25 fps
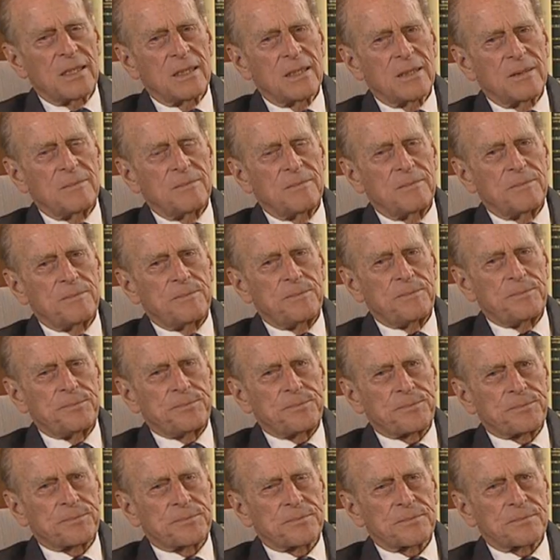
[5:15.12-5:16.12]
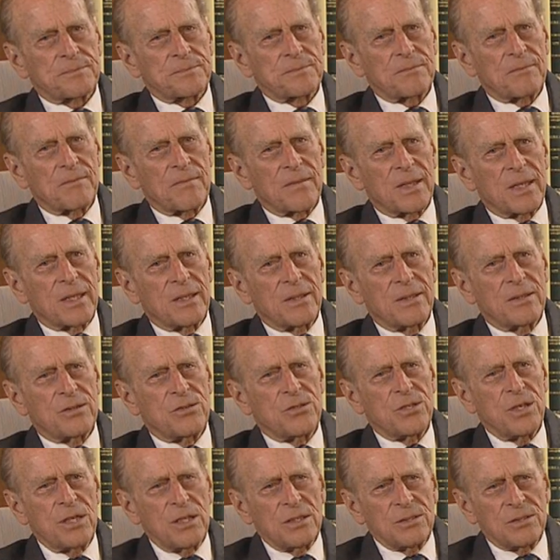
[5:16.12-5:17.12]
um, the
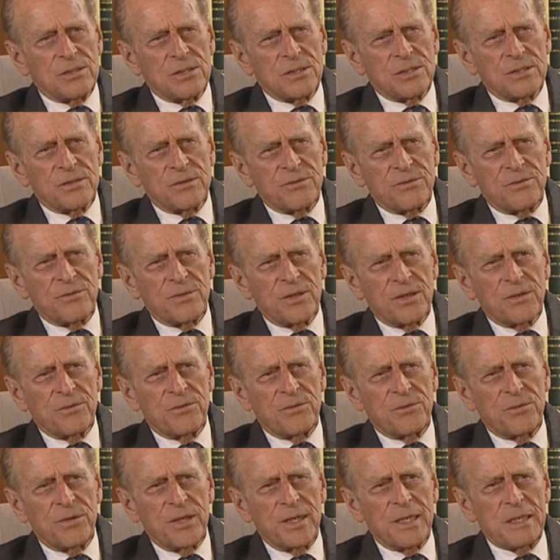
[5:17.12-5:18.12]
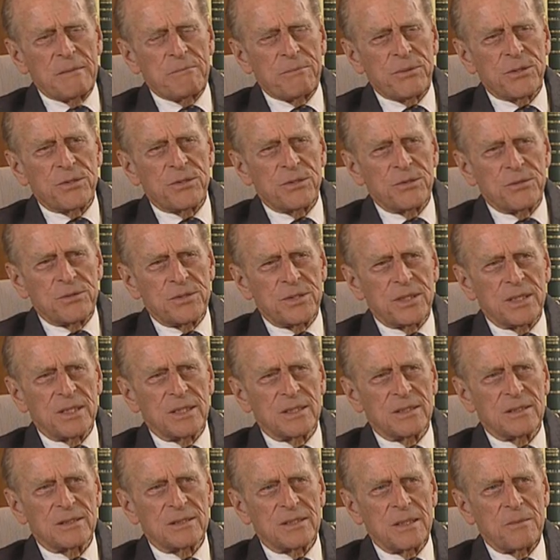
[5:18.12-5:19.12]
chances of, of really
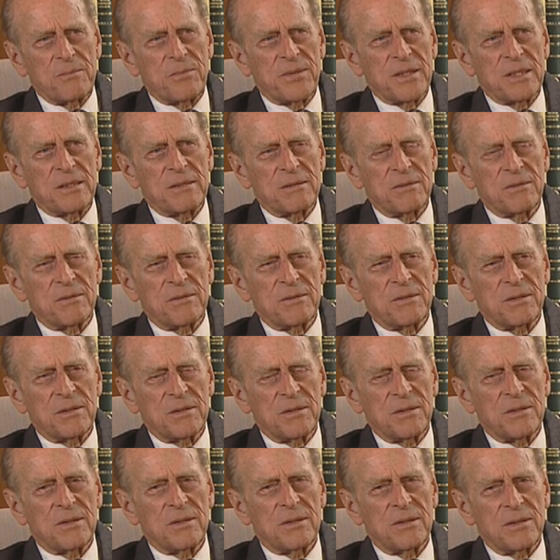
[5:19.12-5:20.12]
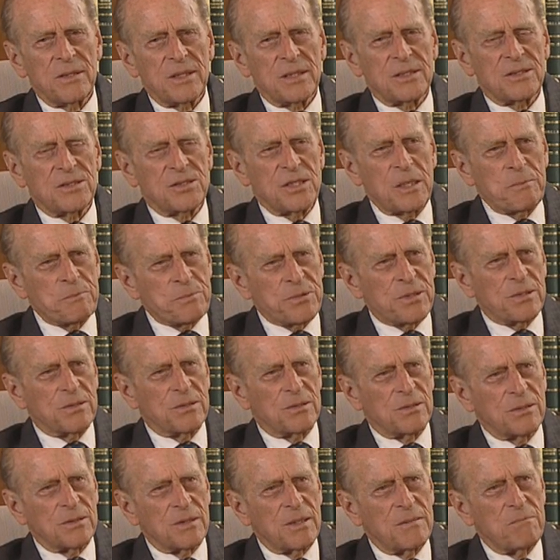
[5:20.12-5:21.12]
producing something
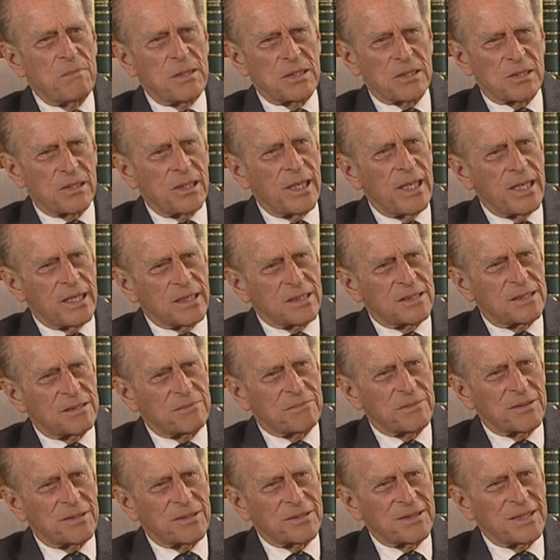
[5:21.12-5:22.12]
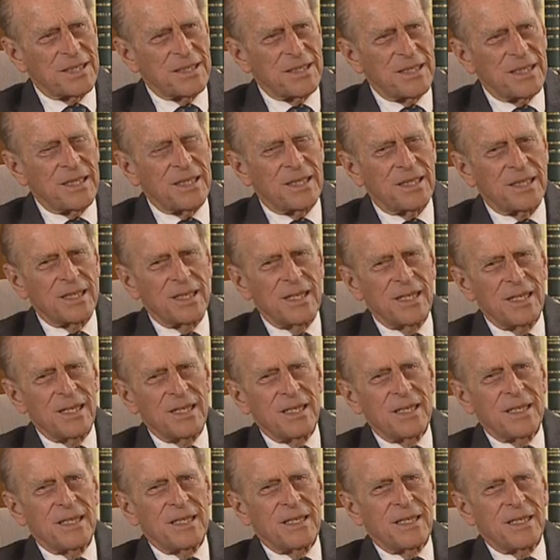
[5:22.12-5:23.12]
exceptional are much less because I think
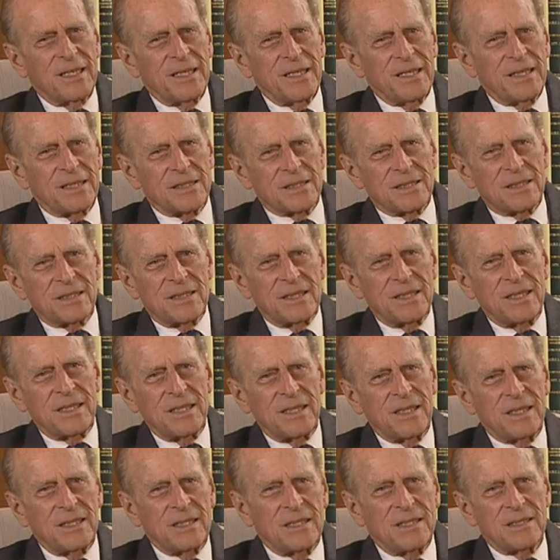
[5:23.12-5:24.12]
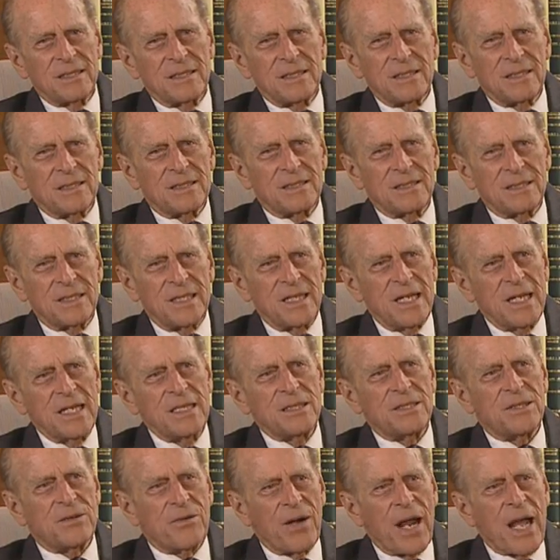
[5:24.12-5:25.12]
it's the it's the, the
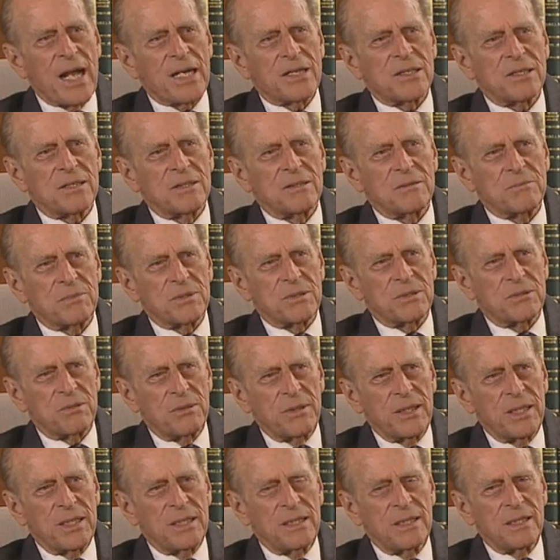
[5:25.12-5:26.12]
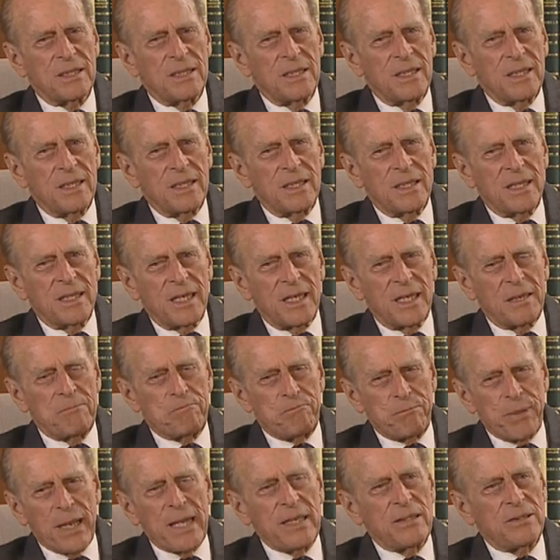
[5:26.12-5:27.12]
interaction yeah, yeah. between a
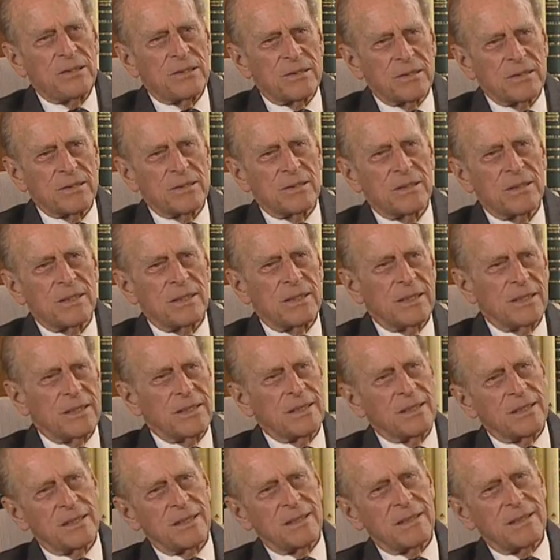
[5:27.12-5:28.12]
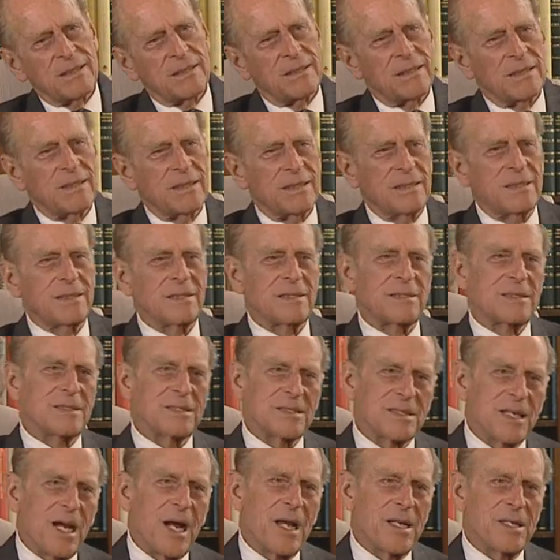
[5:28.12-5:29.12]
patron and a and a
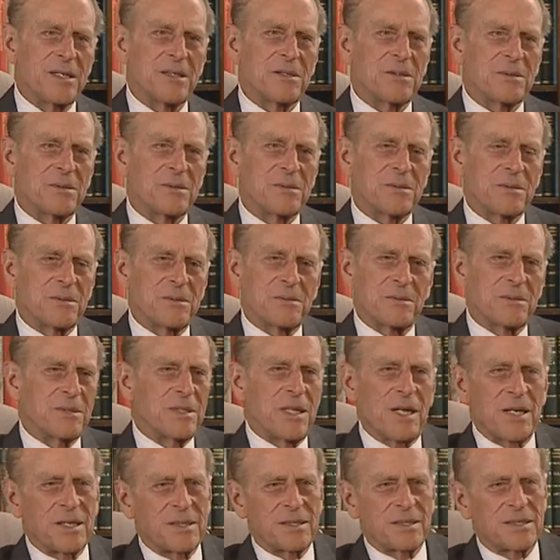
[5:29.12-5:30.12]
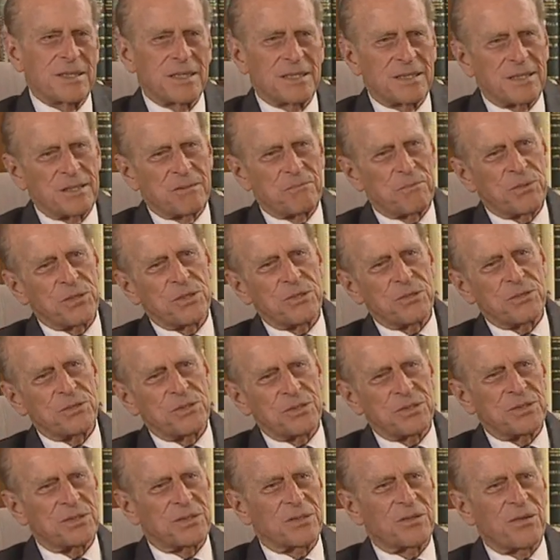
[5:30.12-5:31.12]
designer or an architect that
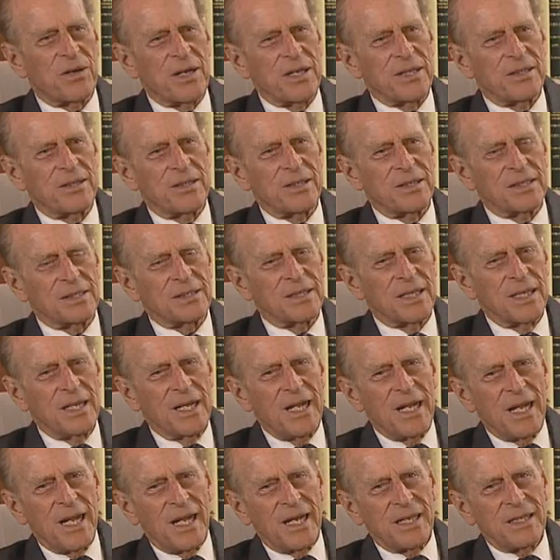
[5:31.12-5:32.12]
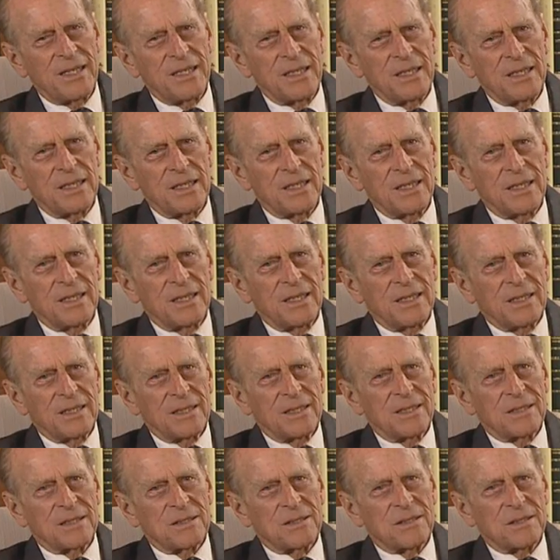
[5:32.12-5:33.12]
produces the great things. I think
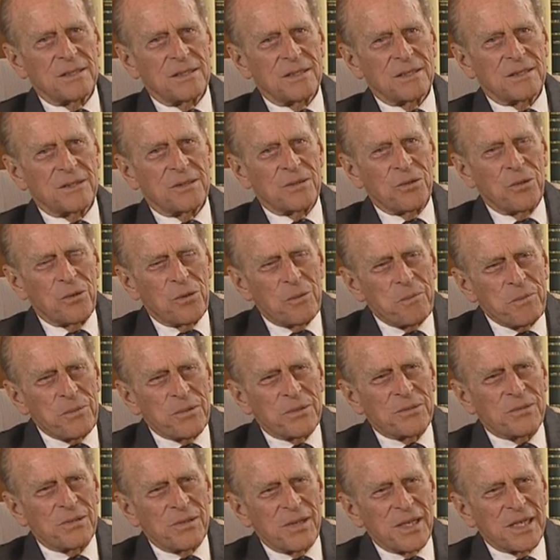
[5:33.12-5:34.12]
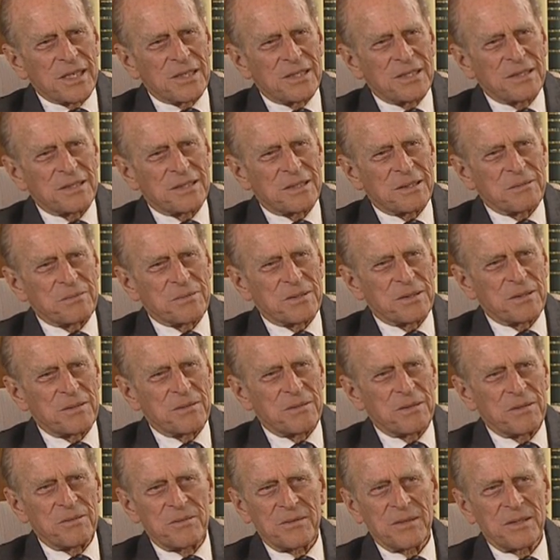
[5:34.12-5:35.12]
corporate relationships
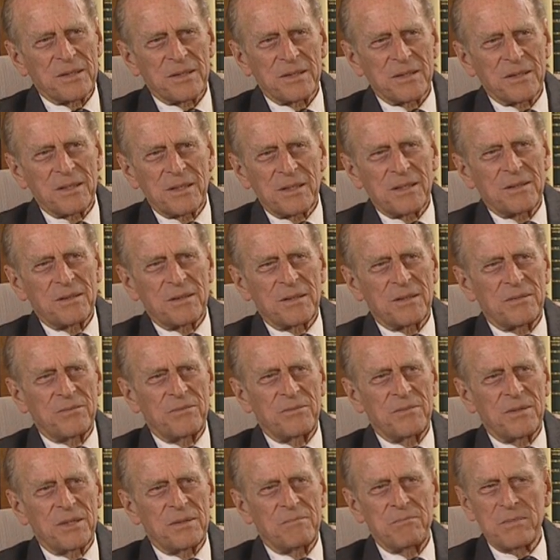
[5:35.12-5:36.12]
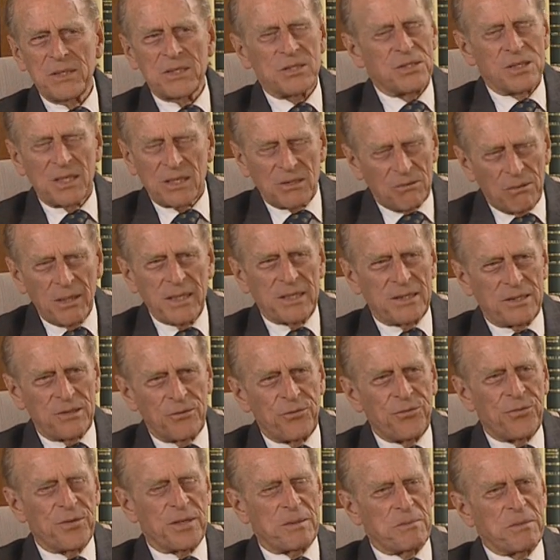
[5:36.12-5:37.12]
are, are, are, are much quite
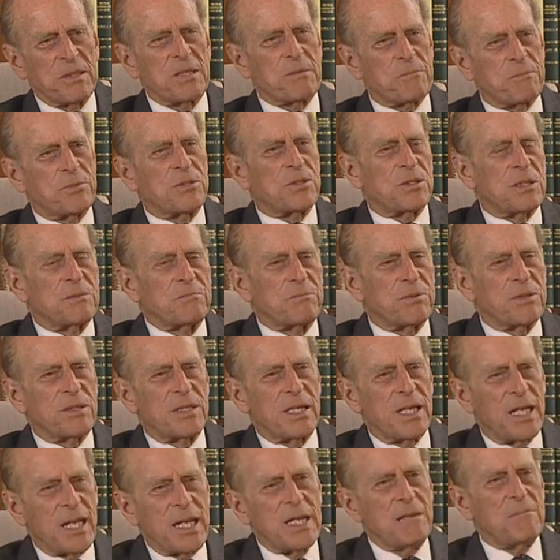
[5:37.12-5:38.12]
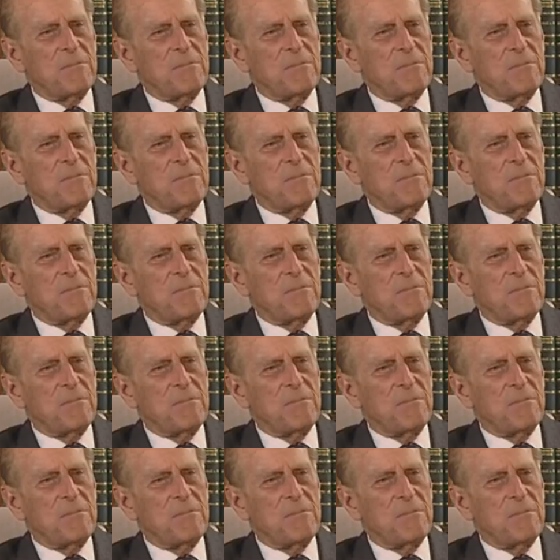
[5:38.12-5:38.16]
different. I mean, the, the